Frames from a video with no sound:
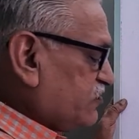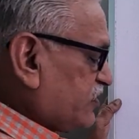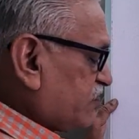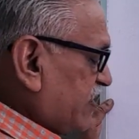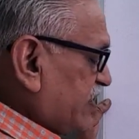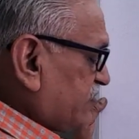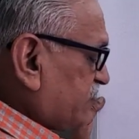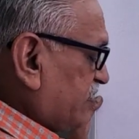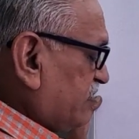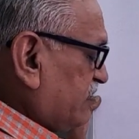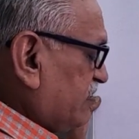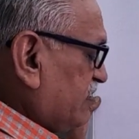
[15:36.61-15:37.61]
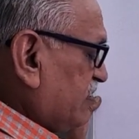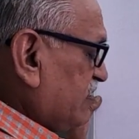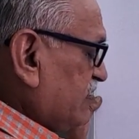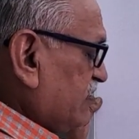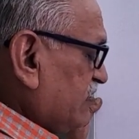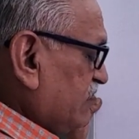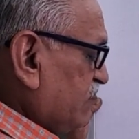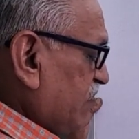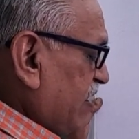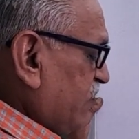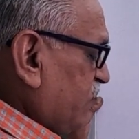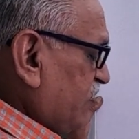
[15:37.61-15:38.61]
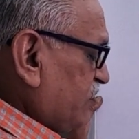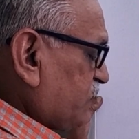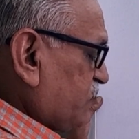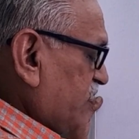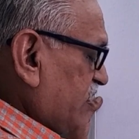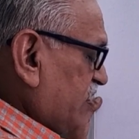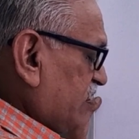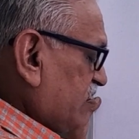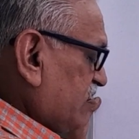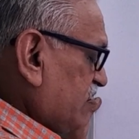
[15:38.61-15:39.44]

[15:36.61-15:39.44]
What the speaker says: with minus sign by 1 square.